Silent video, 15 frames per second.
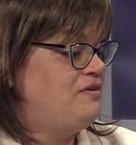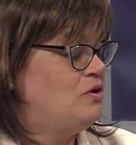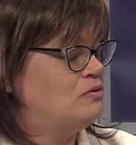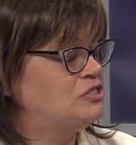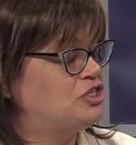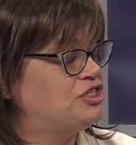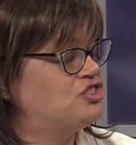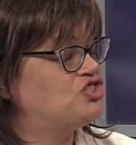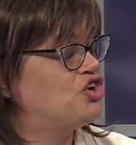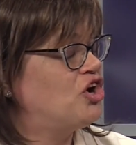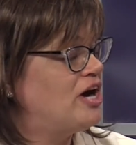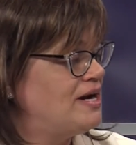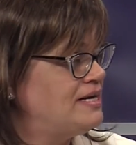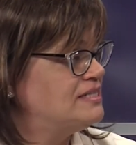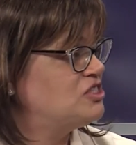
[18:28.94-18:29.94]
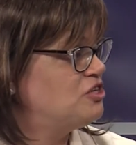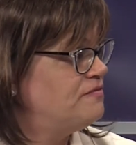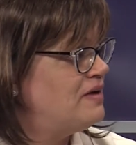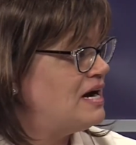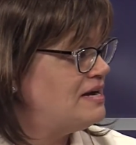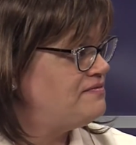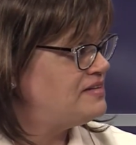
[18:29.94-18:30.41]
just trying to
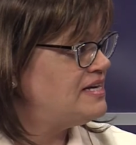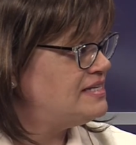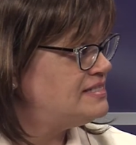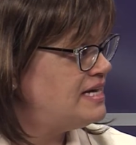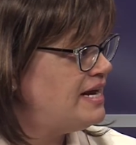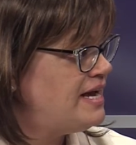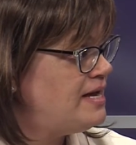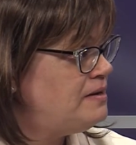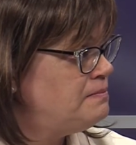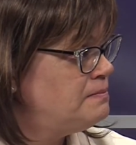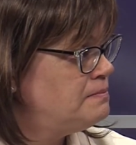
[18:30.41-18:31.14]
survive day to day.